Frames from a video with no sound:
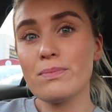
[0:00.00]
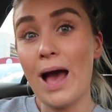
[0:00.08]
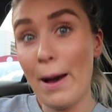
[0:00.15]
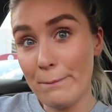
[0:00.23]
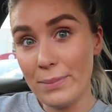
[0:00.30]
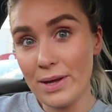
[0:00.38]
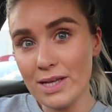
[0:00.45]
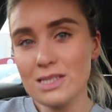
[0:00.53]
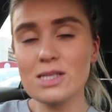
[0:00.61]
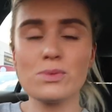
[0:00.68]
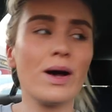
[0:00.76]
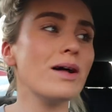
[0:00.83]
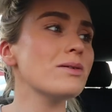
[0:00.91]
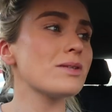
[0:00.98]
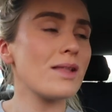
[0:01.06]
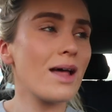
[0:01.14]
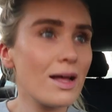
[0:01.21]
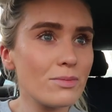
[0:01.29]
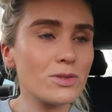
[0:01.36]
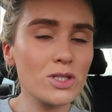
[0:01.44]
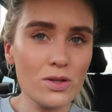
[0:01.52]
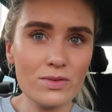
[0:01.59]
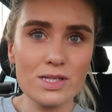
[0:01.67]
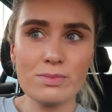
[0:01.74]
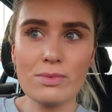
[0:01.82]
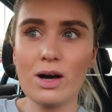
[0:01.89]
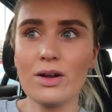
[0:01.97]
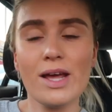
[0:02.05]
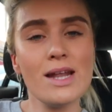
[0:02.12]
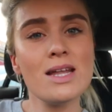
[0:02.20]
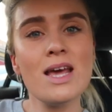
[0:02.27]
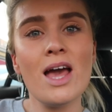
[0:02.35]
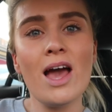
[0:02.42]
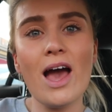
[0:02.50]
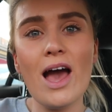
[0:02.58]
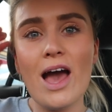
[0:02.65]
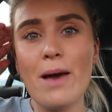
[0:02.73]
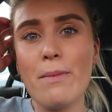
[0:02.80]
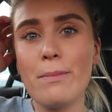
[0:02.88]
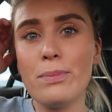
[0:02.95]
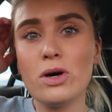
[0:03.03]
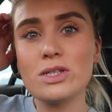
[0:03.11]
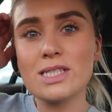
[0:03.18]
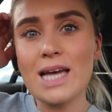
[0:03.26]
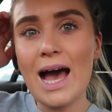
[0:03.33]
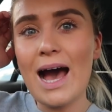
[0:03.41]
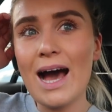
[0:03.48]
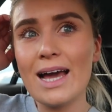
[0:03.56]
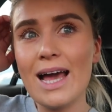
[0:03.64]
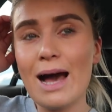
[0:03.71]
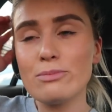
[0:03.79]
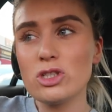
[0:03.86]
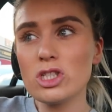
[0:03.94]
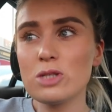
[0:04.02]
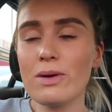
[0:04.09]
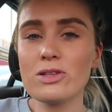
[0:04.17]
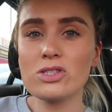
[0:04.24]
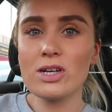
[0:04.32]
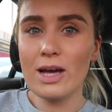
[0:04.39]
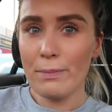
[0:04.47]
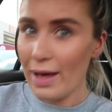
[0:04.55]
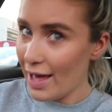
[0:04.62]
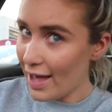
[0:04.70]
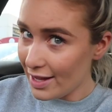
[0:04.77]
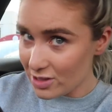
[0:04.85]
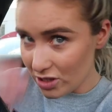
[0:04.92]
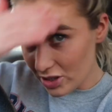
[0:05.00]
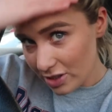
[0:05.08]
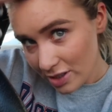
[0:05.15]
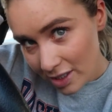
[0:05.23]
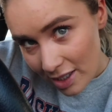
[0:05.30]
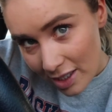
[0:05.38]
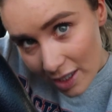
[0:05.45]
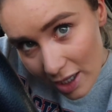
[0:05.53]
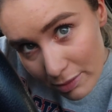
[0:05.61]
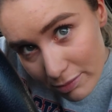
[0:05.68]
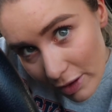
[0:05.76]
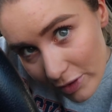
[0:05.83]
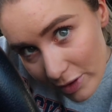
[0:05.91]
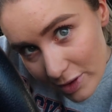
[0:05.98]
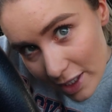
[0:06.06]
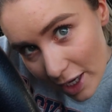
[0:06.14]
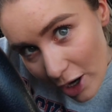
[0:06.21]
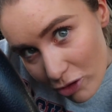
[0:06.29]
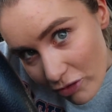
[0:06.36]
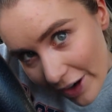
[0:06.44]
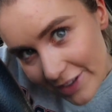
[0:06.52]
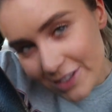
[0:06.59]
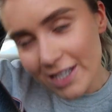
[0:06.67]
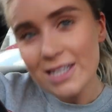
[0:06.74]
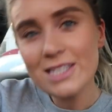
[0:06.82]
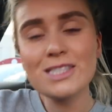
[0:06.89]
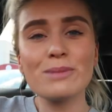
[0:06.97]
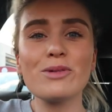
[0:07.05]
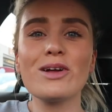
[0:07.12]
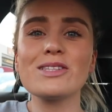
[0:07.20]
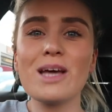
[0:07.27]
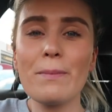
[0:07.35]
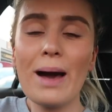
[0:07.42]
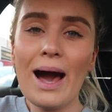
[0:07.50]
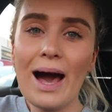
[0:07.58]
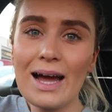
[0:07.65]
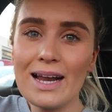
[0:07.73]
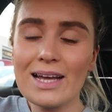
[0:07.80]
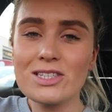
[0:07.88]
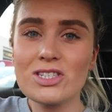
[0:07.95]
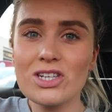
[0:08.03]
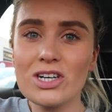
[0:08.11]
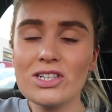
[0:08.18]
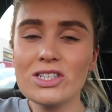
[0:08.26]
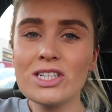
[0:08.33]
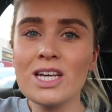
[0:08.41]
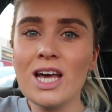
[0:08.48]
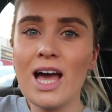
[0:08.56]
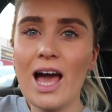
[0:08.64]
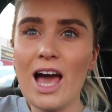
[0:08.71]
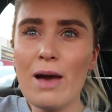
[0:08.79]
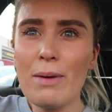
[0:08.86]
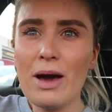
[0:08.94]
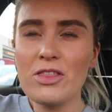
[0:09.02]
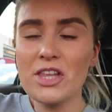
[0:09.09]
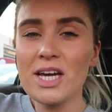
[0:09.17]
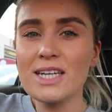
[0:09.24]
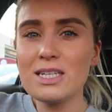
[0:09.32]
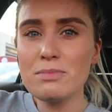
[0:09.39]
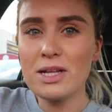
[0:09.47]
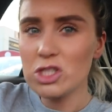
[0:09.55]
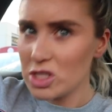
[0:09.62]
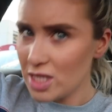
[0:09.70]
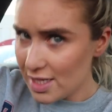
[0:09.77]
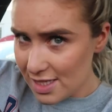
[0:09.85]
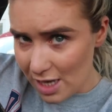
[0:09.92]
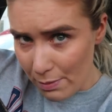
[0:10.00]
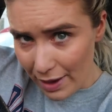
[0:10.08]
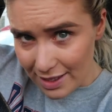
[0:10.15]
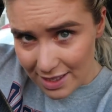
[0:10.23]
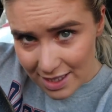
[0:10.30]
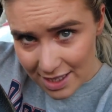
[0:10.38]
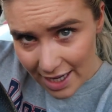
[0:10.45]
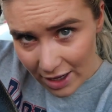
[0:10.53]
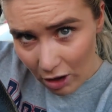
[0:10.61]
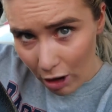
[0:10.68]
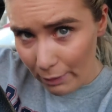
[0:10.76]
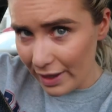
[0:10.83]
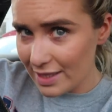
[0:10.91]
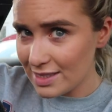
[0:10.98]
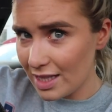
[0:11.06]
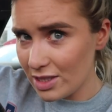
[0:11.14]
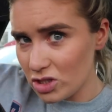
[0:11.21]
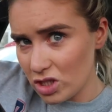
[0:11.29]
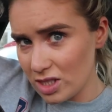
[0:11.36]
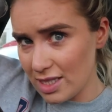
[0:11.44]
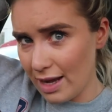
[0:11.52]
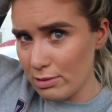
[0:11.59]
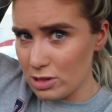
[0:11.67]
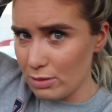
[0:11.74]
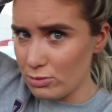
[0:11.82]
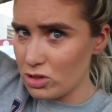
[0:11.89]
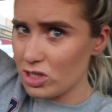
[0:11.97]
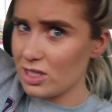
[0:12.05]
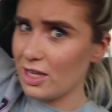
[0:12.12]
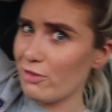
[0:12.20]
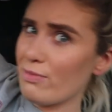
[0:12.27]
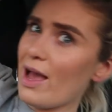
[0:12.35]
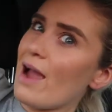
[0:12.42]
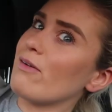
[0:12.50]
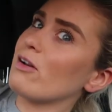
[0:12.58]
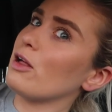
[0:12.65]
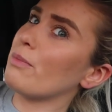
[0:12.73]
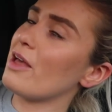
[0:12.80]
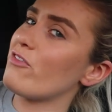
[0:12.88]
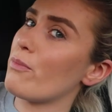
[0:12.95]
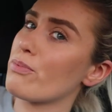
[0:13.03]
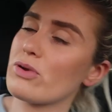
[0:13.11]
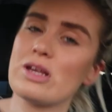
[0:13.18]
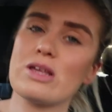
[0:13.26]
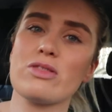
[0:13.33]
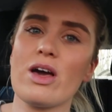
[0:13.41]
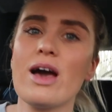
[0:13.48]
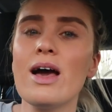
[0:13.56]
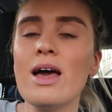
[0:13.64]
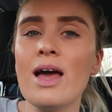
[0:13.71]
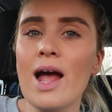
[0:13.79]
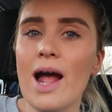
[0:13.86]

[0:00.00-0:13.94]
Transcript: hampers as well, so that was done this morning. But I am just about to go get my hair done. My roots are horrendous. I'm going to get my highlights done. I think I did mention yesterday, but I did take all my extensions out, so I'm just going to give my hair a little bit of a breather,